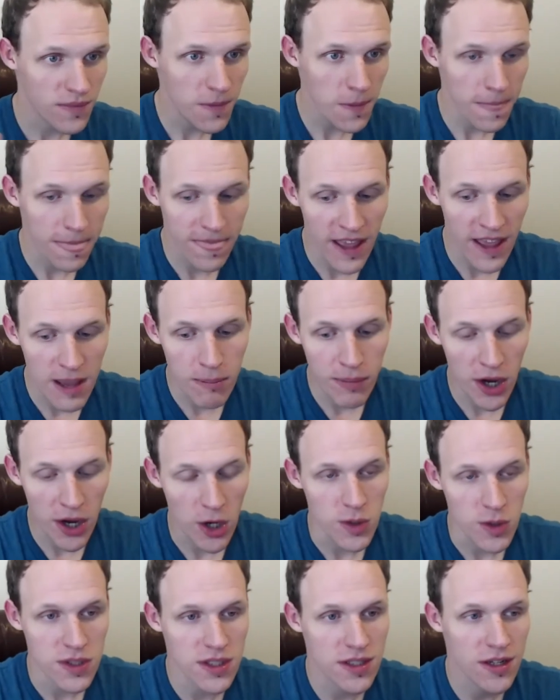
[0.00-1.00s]
they
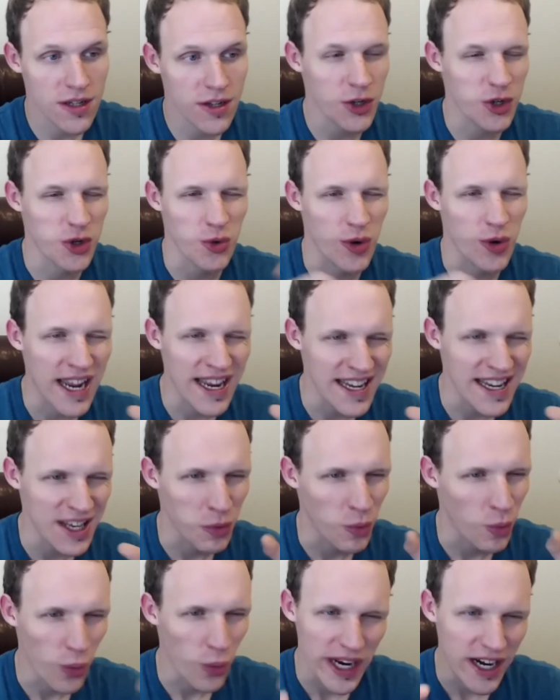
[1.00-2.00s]
post grainy,
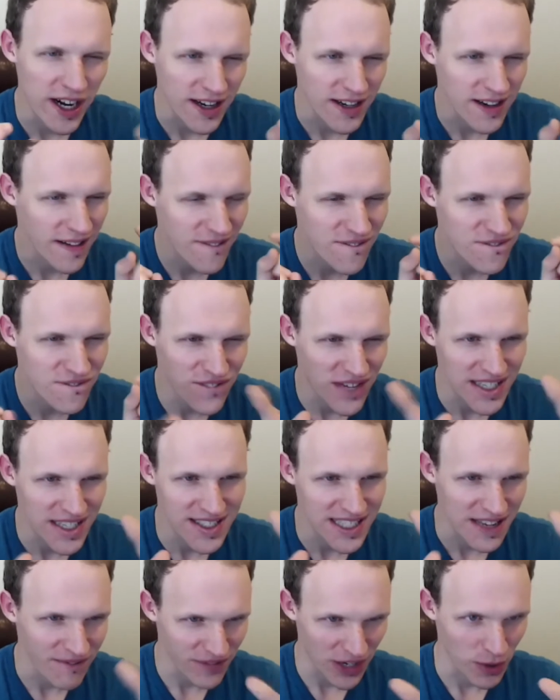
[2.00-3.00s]
weird,
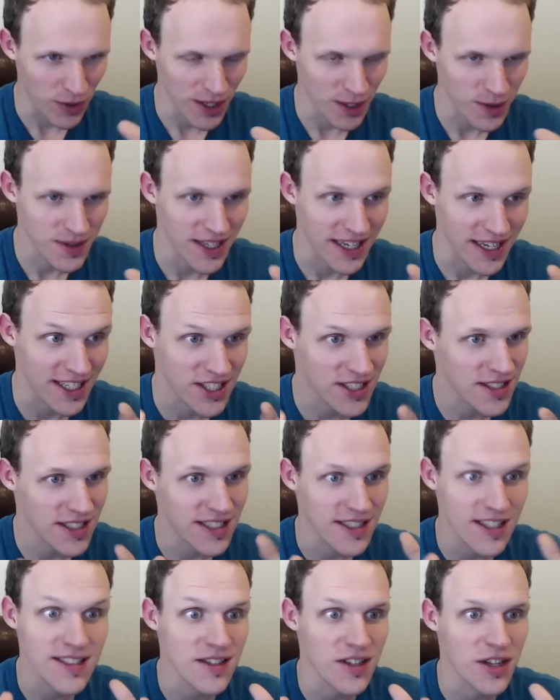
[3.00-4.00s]
fuzzy photos. Like it
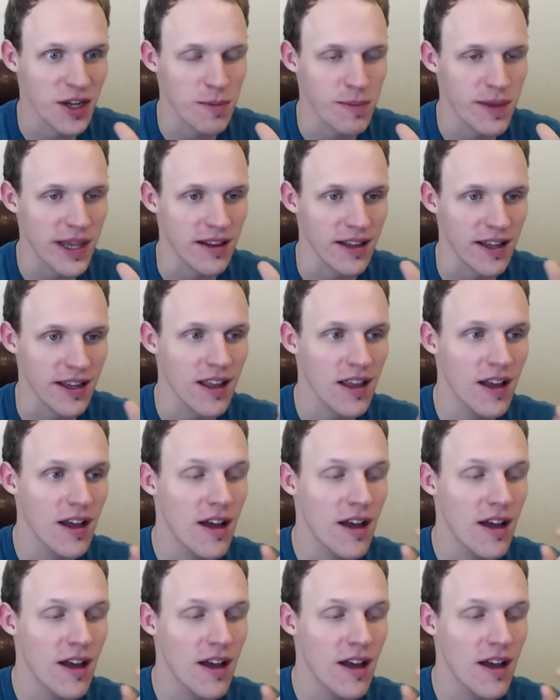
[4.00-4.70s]
doesn't look appealing.